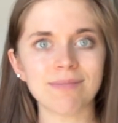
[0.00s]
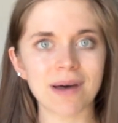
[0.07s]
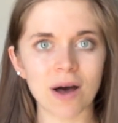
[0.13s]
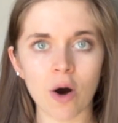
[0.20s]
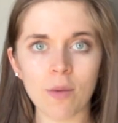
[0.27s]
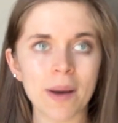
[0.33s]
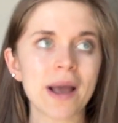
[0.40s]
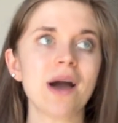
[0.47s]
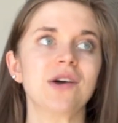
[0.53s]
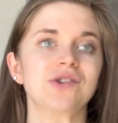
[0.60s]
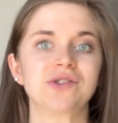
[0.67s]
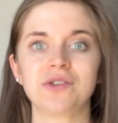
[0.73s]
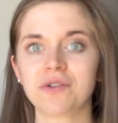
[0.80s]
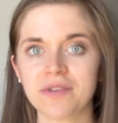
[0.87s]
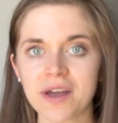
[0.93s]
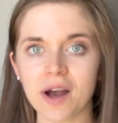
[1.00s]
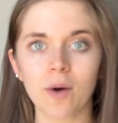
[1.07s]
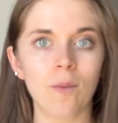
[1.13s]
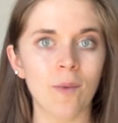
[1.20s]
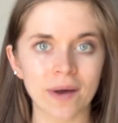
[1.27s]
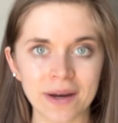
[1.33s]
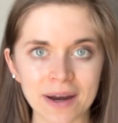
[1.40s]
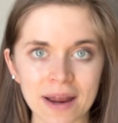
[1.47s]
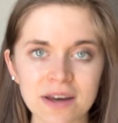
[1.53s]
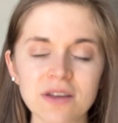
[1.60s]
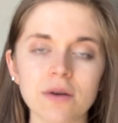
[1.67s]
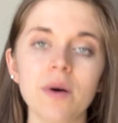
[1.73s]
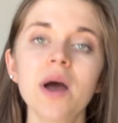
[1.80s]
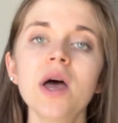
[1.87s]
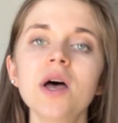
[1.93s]
oh my gosh, they're there. What did I
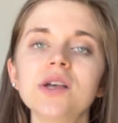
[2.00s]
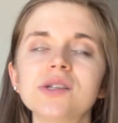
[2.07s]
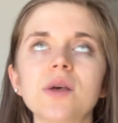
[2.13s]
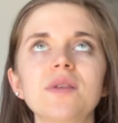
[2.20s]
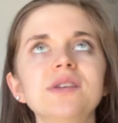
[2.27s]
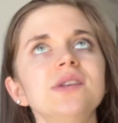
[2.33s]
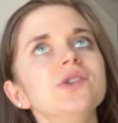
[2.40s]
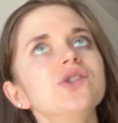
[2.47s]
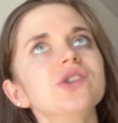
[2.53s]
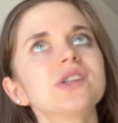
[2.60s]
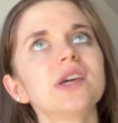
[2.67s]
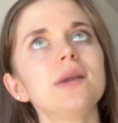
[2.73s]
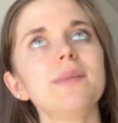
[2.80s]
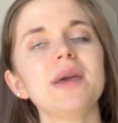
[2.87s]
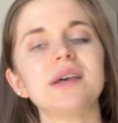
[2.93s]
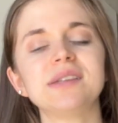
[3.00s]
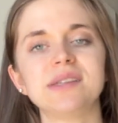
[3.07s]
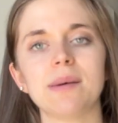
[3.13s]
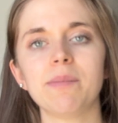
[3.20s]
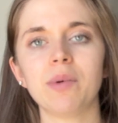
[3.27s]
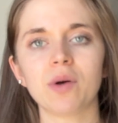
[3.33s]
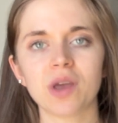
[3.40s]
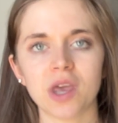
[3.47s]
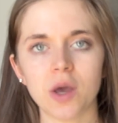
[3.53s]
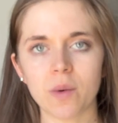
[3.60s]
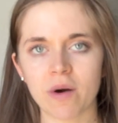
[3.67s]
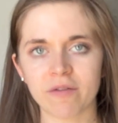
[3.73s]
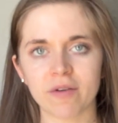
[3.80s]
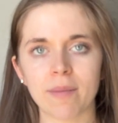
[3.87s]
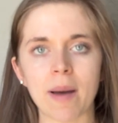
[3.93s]
do? So this is just gonna be a simple
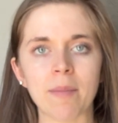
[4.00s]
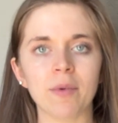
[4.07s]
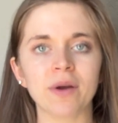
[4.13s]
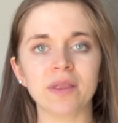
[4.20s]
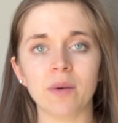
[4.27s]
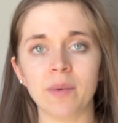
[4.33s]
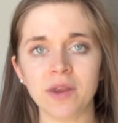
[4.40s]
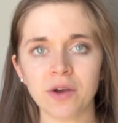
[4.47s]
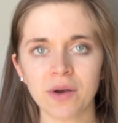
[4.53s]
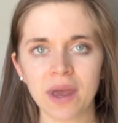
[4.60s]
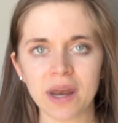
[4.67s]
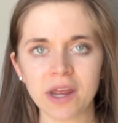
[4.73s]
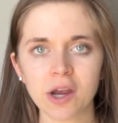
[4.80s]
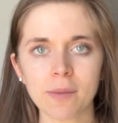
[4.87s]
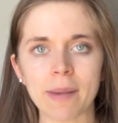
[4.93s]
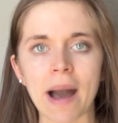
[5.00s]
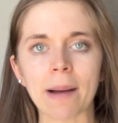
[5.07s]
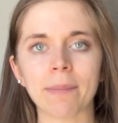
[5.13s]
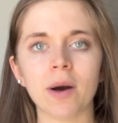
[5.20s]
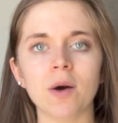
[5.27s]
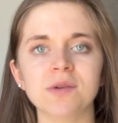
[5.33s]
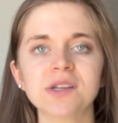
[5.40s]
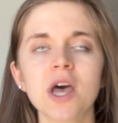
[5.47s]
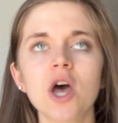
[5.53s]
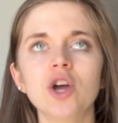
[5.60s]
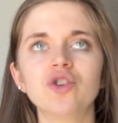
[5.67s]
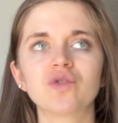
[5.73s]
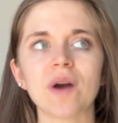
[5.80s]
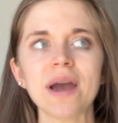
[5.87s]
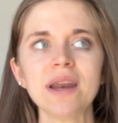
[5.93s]
cue of remembering that when you're hitting your back pose,
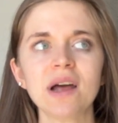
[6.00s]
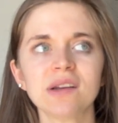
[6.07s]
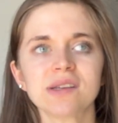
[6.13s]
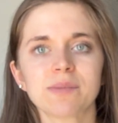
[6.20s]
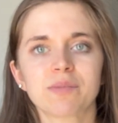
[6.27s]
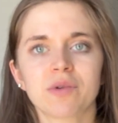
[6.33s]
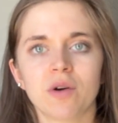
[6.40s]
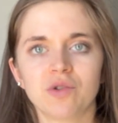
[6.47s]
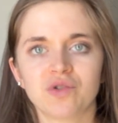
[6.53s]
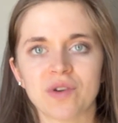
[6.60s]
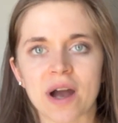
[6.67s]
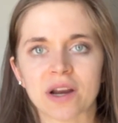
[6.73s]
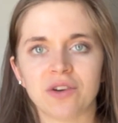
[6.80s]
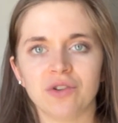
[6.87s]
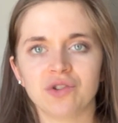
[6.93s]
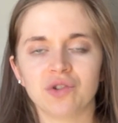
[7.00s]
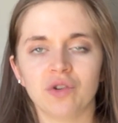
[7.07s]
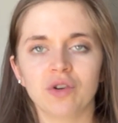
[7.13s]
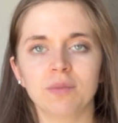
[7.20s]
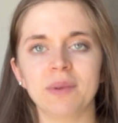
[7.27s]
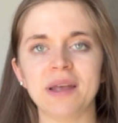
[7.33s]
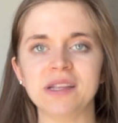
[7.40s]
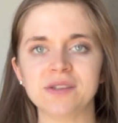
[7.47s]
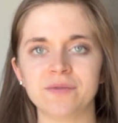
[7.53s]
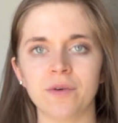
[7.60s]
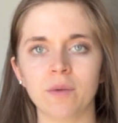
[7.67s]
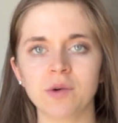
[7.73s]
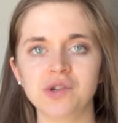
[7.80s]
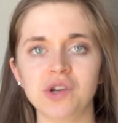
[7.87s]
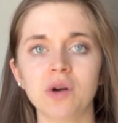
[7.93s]
try not to protract your shoulder blades
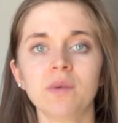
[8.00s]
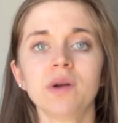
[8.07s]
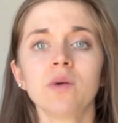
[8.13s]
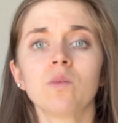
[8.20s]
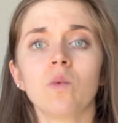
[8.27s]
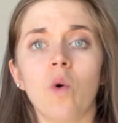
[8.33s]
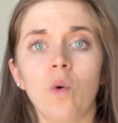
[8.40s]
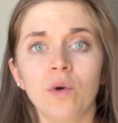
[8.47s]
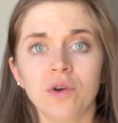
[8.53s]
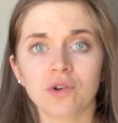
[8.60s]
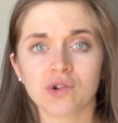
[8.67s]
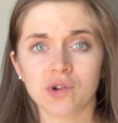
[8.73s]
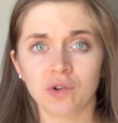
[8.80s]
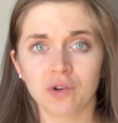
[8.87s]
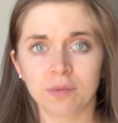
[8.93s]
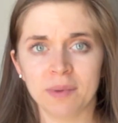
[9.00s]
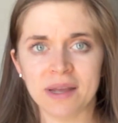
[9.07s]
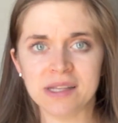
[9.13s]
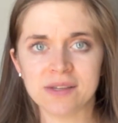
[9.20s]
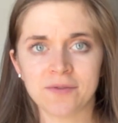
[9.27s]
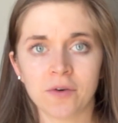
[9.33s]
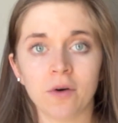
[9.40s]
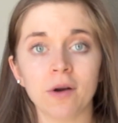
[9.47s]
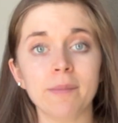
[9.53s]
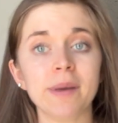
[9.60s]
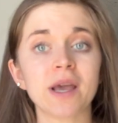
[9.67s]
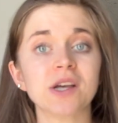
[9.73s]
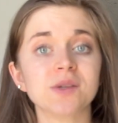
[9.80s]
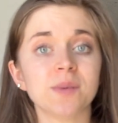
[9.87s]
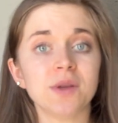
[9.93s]
forward. You don't wanna roll your shoulder blades forward,
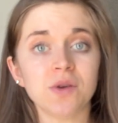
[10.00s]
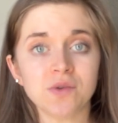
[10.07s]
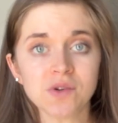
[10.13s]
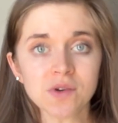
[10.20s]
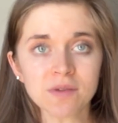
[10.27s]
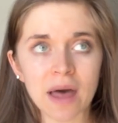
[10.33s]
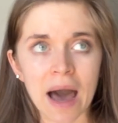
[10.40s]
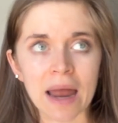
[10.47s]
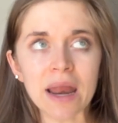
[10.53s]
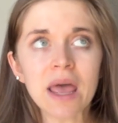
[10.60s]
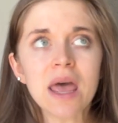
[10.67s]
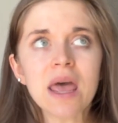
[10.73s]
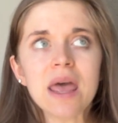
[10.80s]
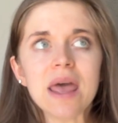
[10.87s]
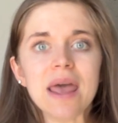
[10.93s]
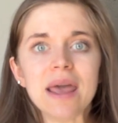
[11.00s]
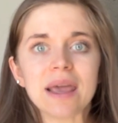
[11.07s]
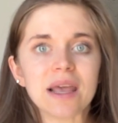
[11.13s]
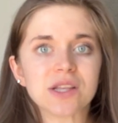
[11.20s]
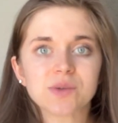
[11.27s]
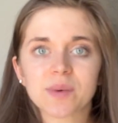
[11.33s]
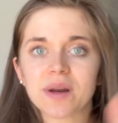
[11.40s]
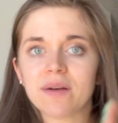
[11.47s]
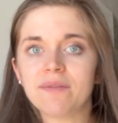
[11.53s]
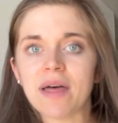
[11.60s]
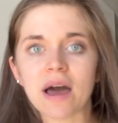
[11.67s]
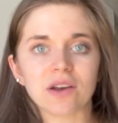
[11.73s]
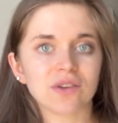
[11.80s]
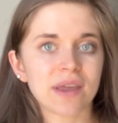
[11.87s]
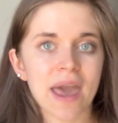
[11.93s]
because when you do that, it gets rid of
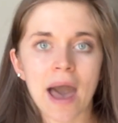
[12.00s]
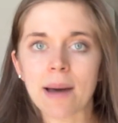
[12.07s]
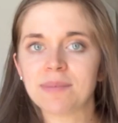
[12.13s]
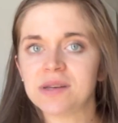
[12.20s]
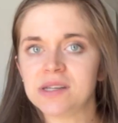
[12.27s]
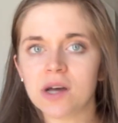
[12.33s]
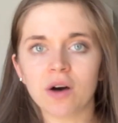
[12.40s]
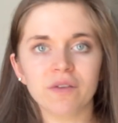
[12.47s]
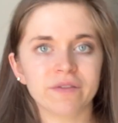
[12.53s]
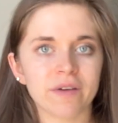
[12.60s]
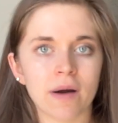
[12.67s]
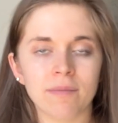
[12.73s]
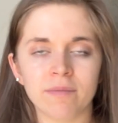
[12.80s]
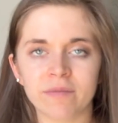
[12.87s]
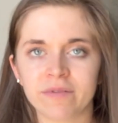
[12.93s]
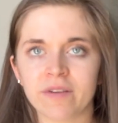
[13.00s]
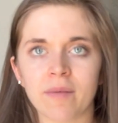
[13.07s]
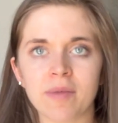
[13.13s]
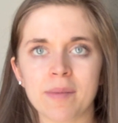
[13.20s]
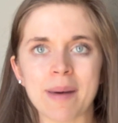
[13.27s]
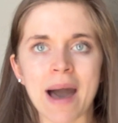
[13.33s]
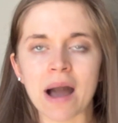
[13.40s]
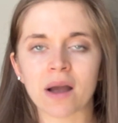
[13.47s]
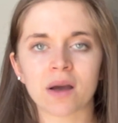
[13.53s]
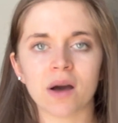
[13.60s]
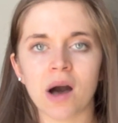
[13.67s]
that capped delt from the back